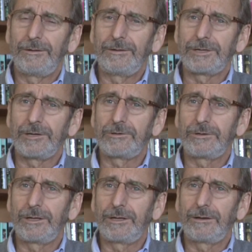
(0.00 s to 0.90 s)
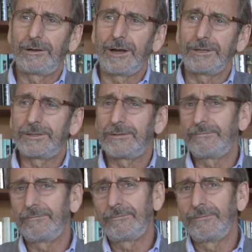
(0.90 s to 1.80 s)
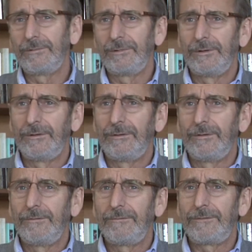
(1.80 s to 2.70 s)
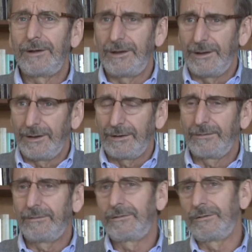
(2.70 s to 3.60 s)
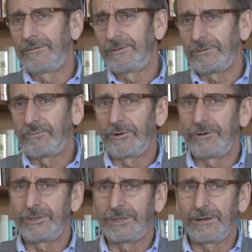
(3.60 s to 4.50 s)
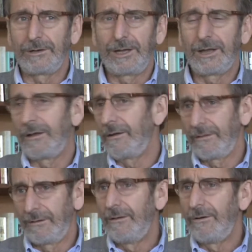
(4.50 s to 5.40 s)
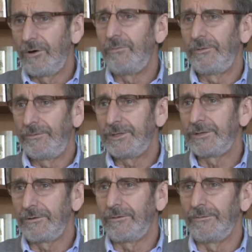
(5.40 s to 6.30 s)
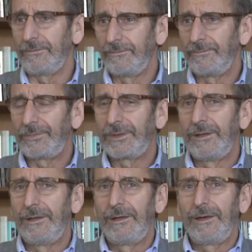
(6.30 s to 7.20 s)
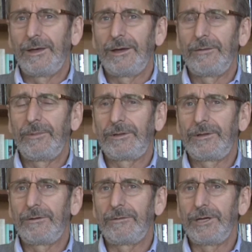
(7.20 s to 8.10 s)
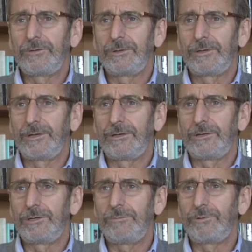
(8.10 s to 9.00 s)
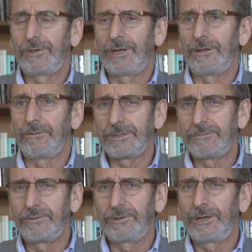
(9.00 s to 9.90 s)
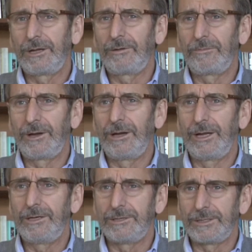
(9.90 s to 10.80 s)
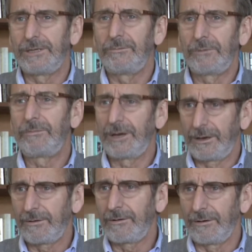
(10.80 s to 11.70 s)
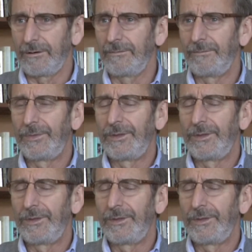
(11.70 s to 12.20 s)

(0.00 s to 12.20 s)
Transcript: essentially got some funding to support her son to get a home of his own. But the arrangement that she put together wasn't put together by an agency, but by her.